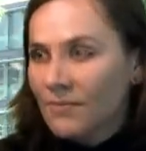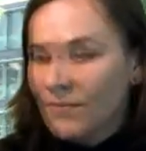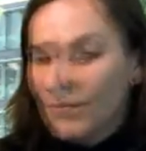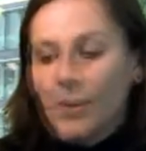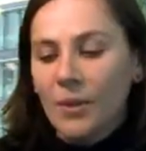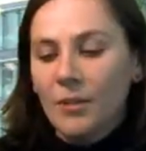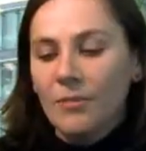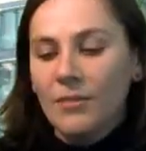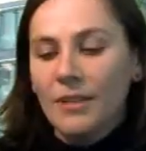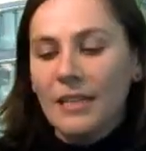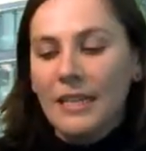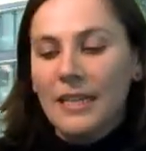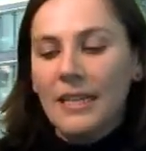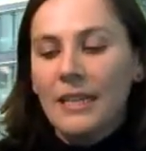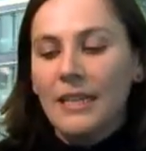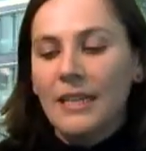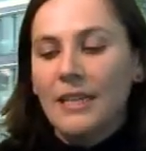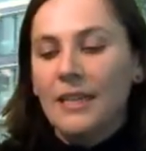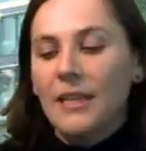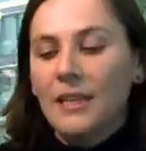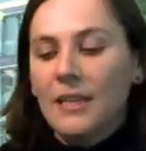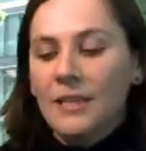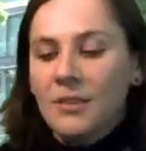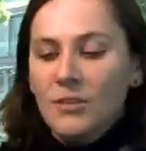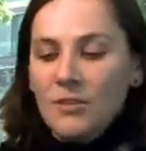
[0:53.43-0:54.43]
We're
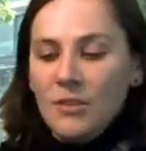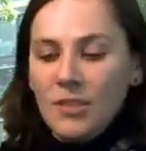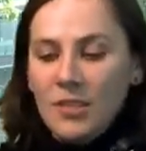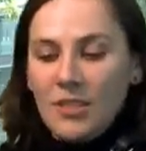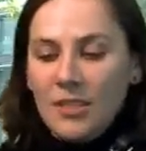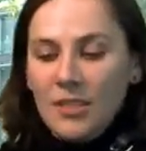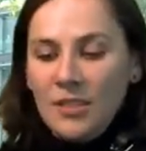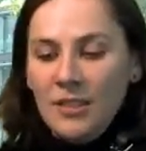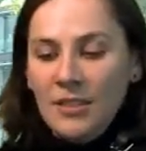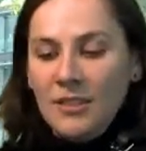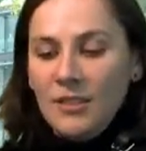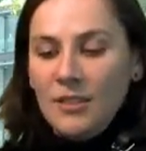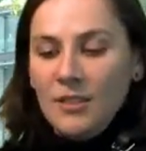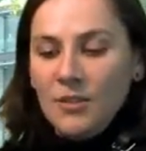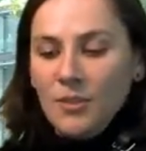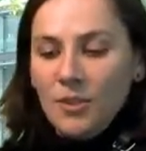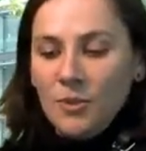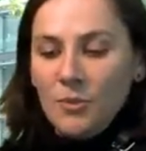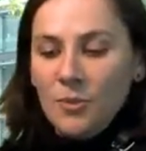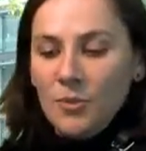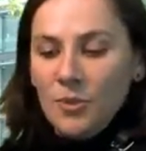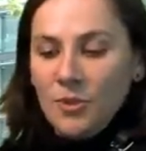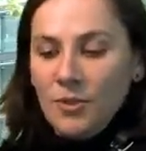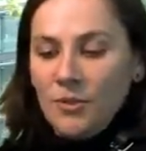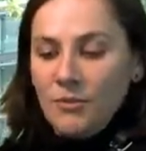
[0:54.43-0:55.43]
really interested in
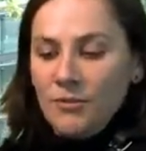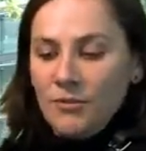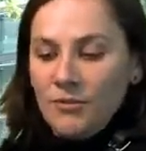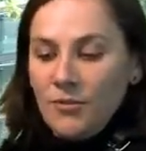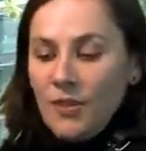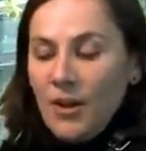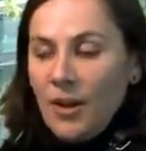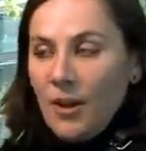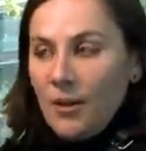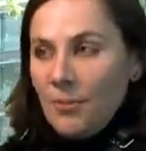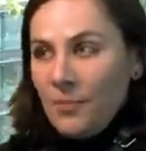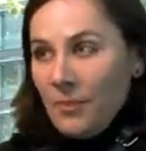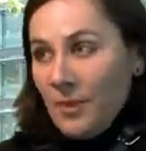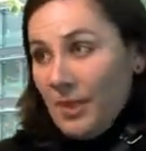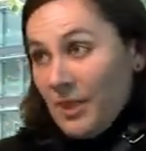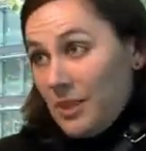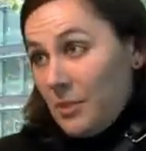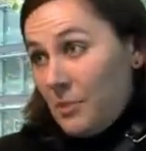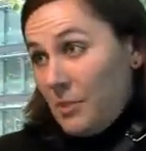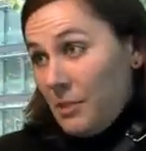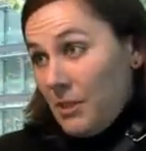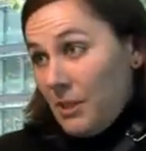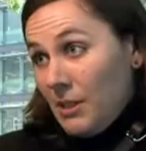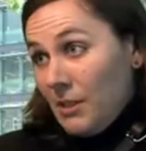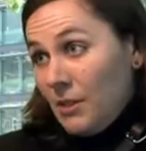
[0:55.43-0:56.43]
description of
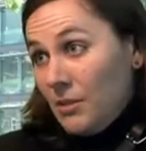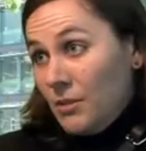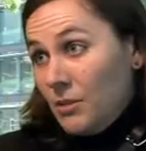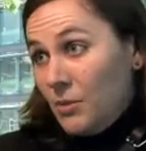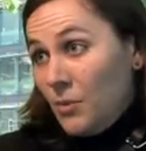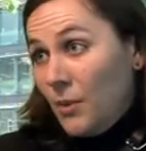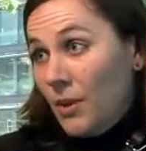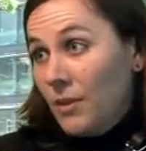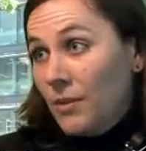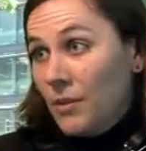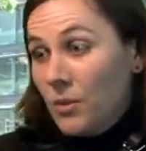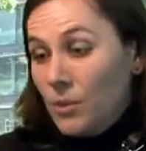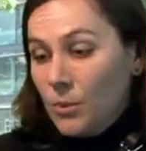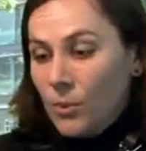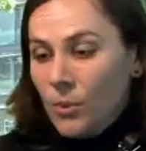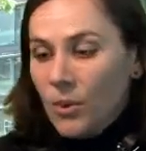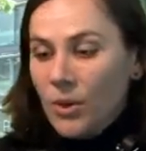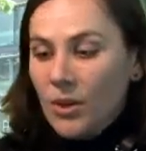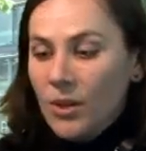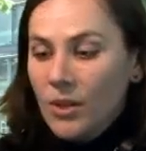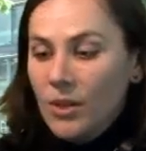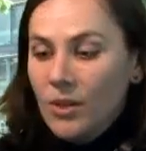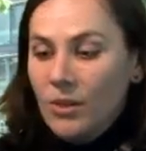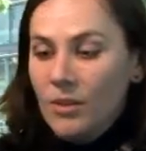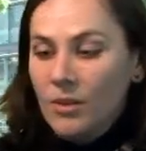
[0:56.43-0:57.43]
experience, whether
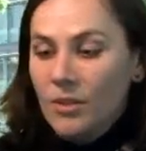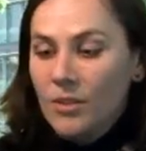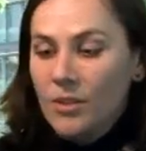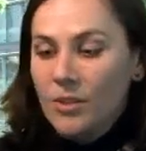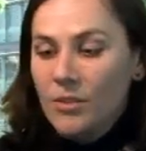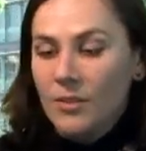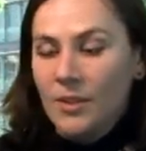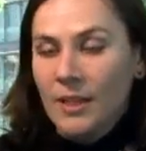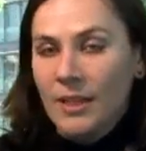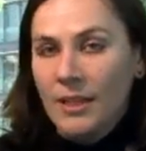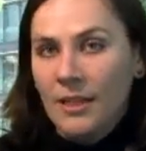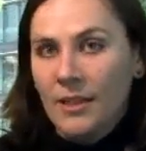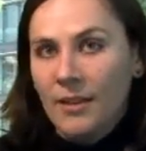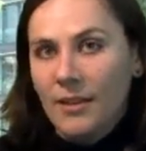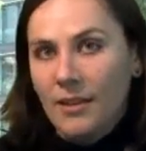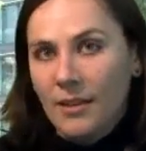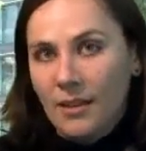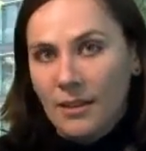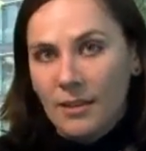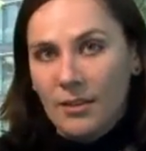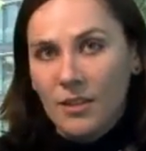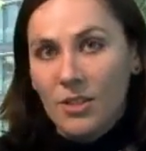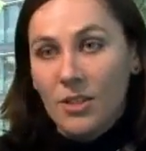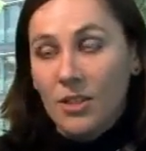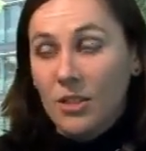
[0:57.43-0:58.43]
work or during
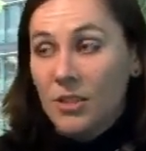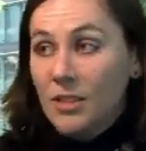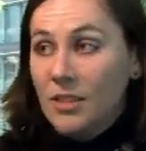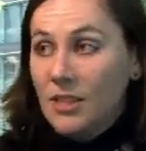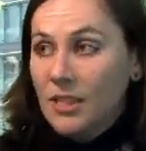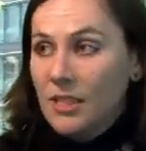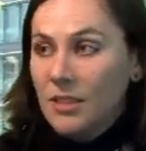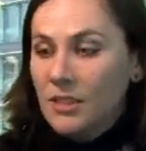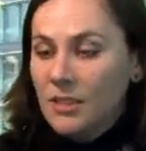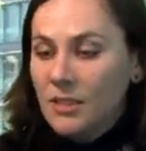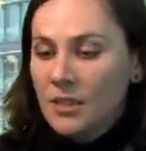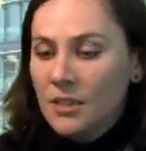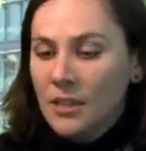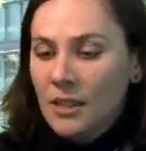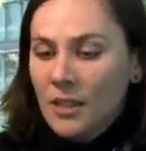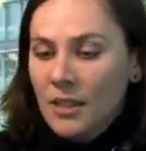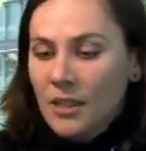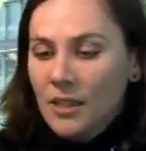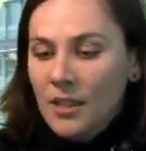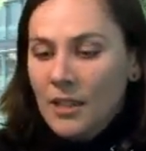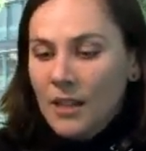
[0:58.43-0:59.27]
their studies